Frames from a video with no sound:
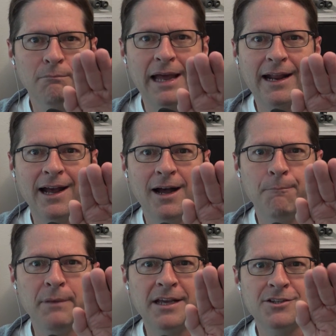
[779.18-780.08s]
back
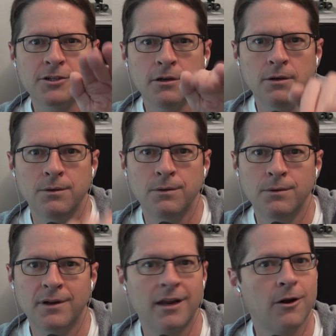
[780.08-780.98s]
up, because
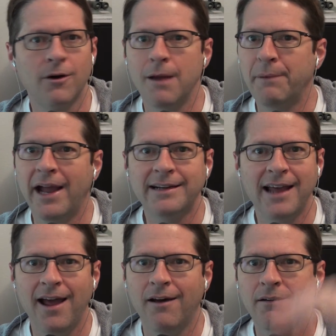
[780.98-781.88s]
you're going to go right back
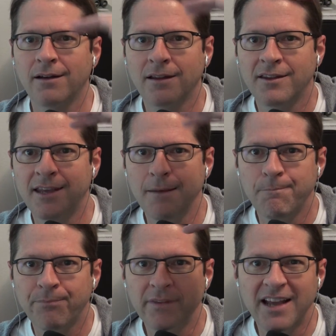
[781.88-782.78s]
down. You
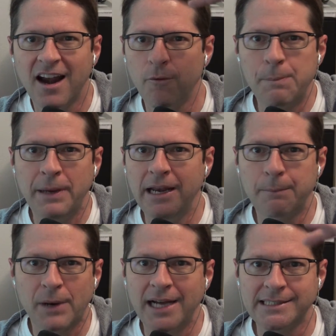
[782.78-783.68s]
got a
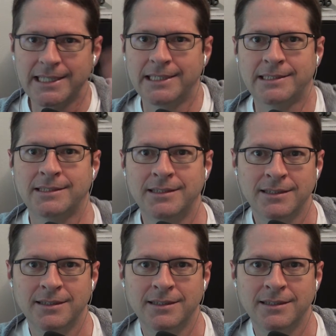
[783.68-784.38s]
repeating process.